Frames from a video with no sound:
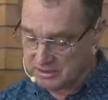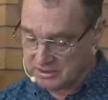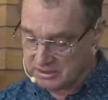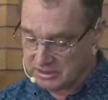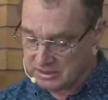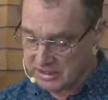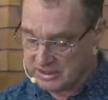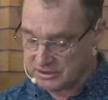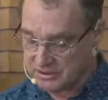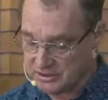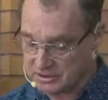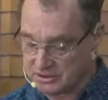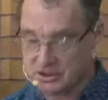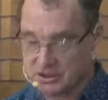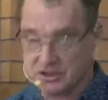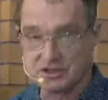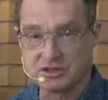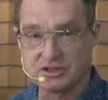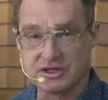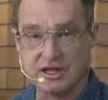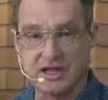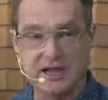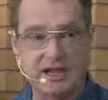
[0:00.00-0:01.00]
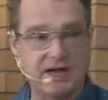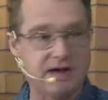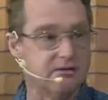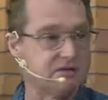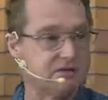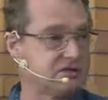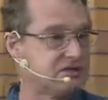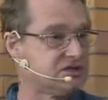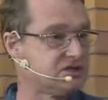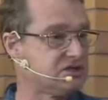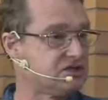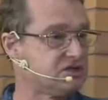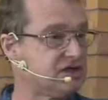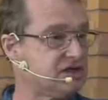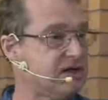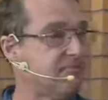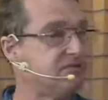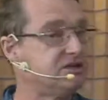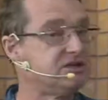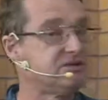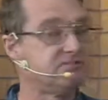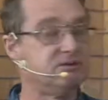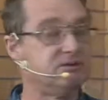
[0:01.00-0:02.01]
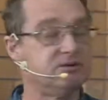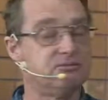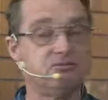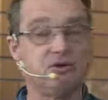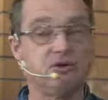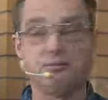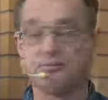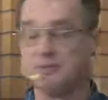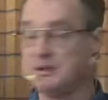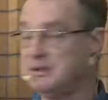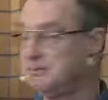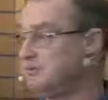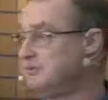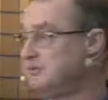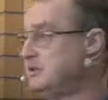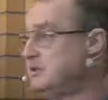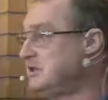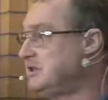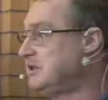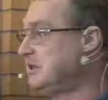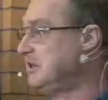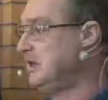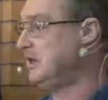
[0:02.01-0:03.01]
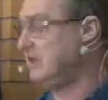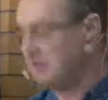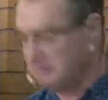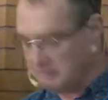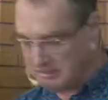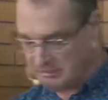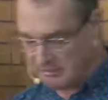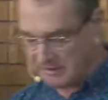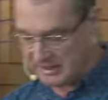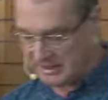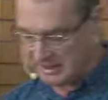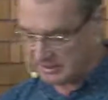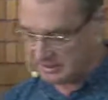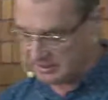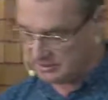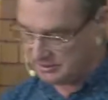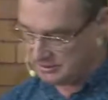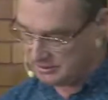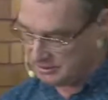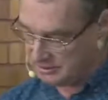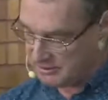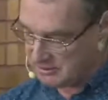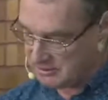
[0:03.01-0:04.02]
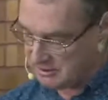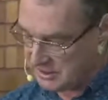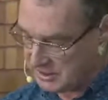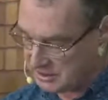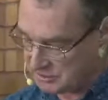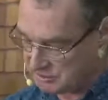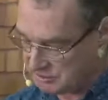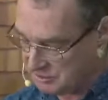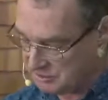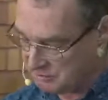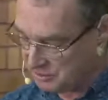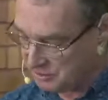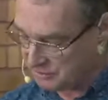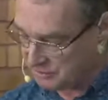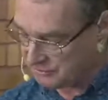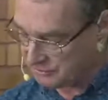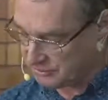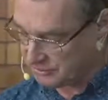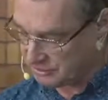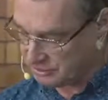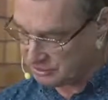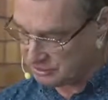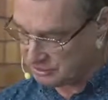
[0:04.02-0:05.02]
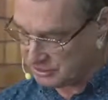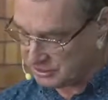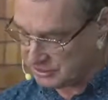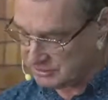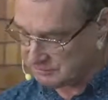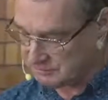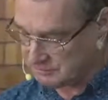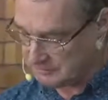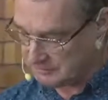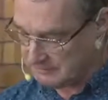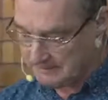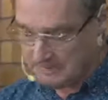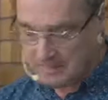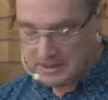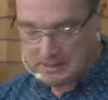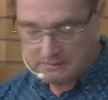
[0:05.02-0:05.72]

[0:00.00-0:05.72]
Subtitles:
not just how it's established, but what people need to hear about it as we work through the gospel.